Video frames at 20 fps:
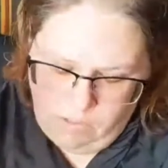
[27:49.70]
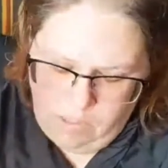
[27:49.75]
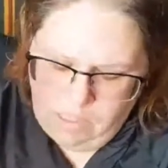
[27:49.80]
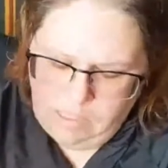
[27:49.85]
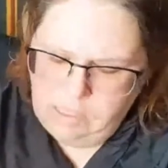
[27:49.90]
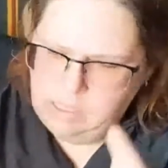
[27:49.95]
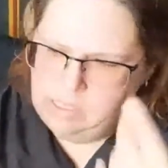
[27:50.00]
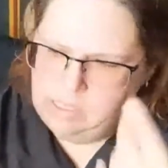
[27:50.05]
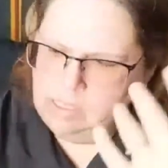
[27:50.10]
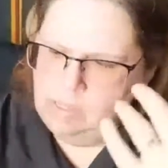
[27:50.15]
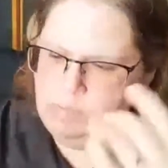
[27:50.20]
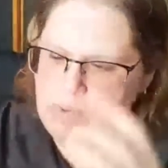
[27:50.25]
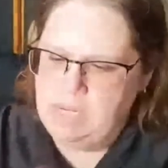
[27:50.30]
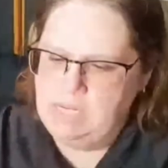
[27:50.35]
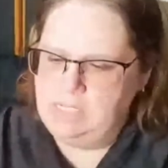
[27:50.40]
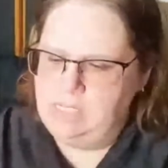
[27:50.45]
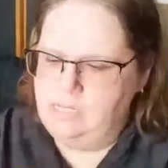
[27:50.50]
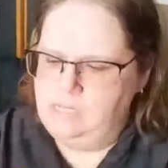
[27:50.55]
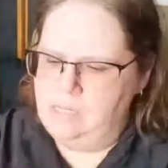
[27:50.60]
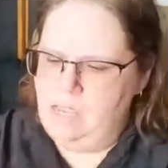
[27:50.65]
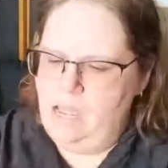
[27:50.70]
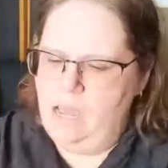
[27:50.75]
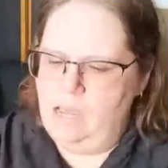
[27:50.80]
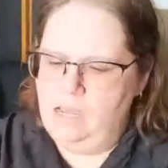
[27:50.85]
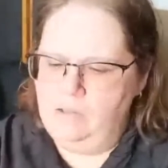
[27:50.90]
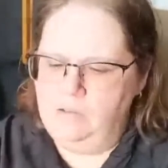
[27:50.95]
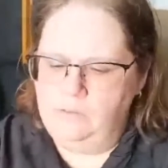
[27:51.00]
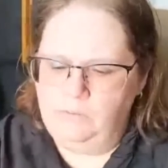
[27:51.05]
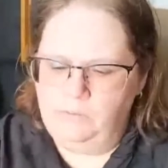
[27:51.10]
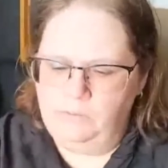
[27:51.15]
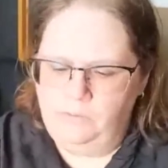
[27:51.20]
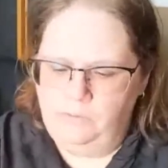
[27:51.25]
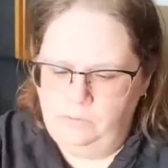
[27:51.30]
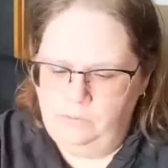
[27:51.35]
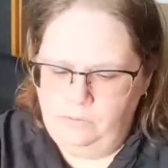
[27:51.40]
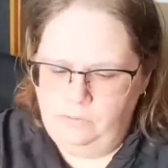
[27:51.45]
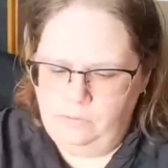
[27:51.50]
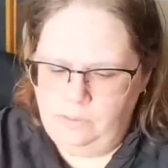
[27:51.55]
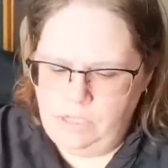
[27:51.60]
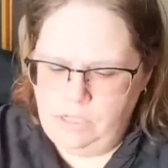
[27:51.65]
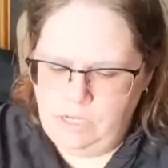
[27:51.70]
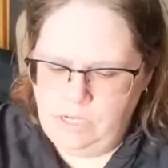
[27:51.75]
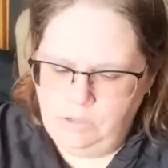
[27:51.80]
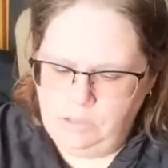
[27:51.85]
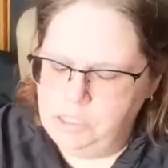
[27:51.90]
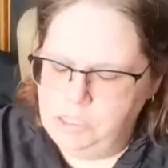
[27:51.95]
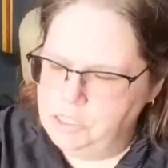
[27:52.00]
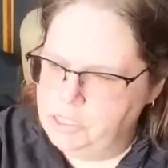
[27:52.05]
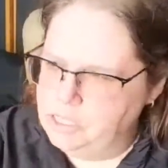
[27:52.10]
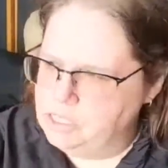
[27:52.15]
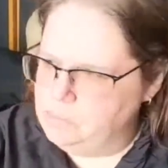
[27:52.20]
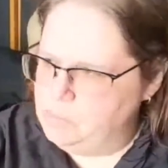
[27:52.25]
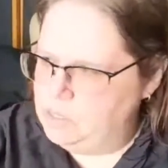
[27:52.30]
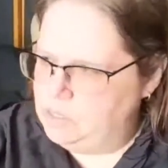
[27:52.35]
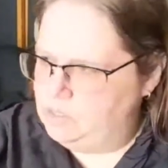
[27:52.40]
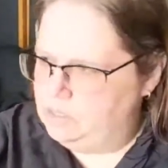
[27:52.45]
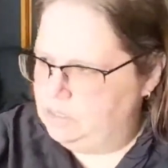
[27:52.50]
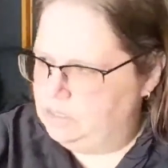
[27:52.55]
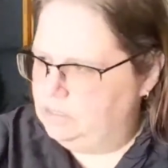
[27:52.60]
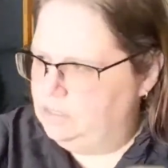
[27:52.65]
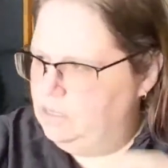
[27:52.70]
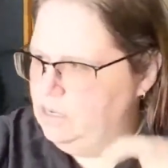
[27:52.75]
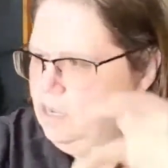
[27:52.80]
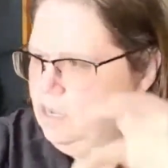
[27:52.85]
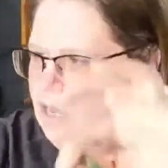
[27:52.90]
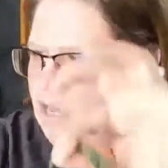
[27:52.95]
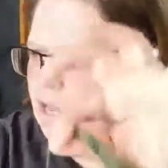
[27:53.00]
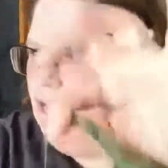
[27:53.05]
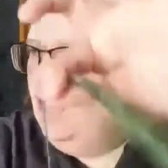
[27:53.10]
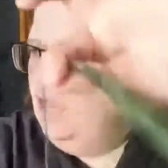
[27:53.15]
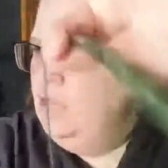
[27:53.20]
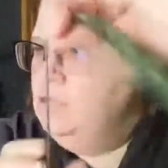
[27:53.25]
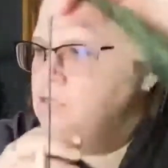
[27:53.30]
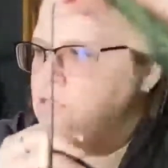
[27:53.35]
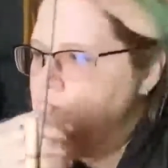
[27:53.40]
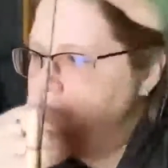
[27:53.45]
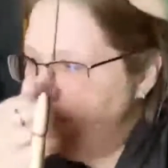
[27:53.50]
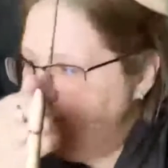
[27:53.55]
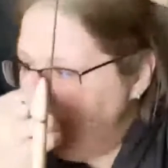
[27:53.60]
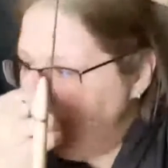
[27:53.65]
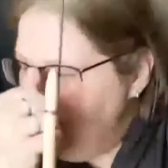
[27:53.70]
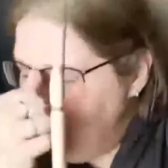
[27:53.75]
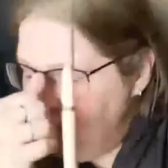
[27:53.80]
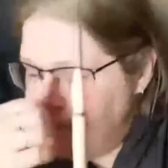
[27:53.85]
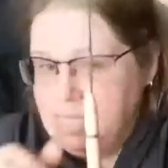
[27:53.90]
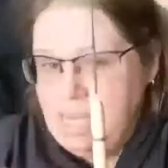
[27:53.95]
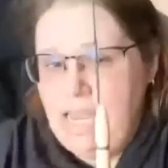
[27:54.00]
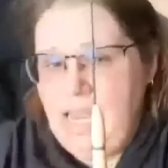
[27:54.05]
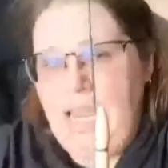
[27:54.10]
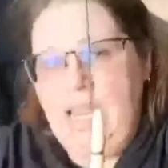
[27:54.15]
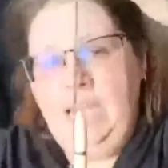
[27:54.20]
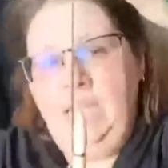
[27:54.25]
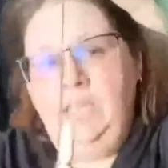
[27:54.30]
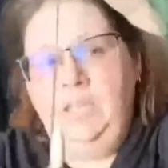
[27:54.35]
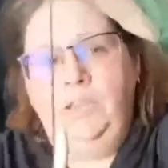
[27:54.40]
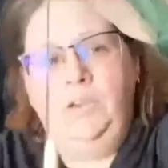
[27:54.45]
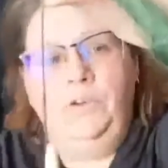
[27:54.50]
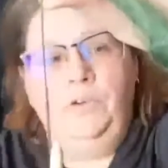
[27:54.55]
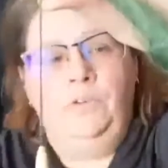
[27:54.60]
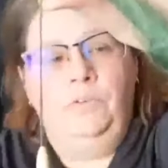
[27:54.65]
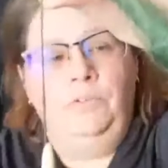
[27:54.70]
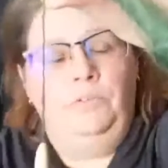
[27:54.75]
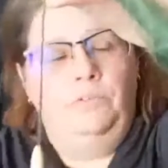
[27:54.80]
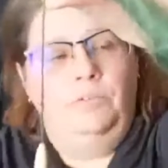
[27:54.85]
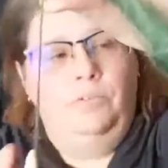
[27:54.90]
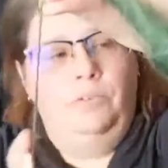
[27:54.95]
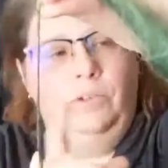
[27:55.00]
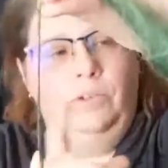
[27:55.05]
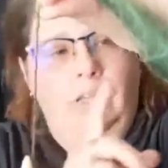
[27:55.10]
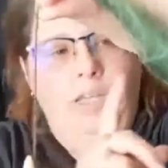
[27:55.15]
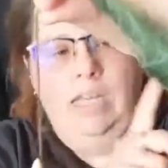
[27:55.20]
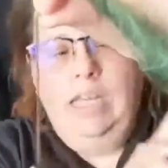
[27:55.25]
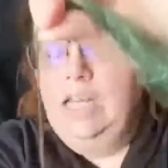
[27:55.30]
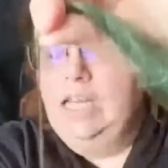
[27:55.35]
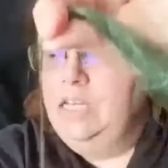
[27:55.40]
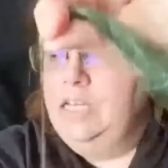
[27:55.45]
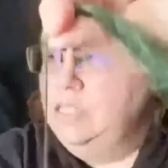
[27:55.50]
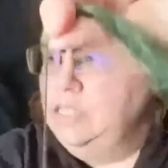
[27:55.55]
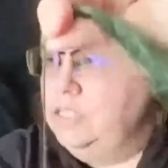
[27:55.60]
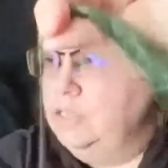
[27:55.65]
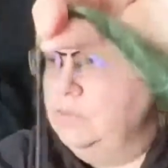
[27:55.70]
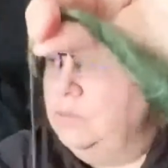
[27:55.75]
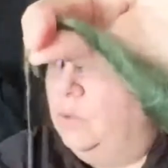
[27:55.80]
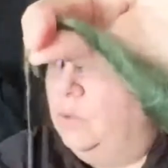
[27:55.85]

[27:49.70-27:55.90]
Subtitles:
is the basics of, Turkish spindling. So let's say you've ended your roll